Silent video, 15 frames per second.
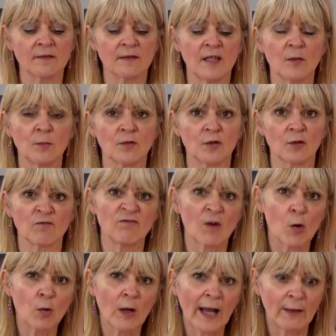teeth will sort of
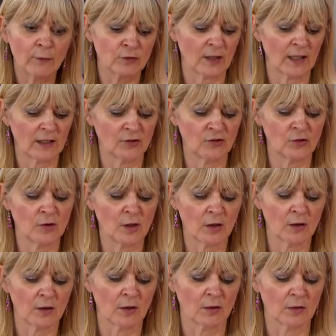roll out as you
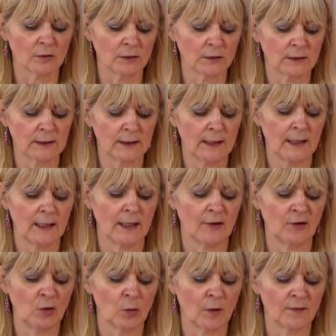go along,
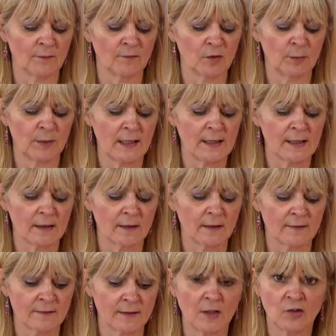and you want them to be,
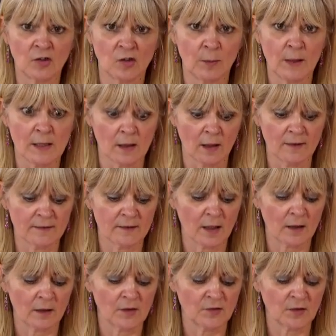the stitching to be nice and
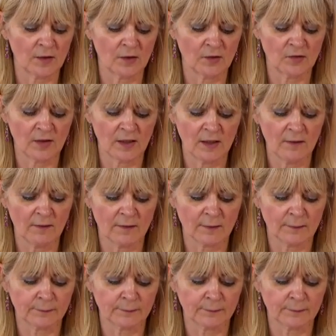close to those teeth.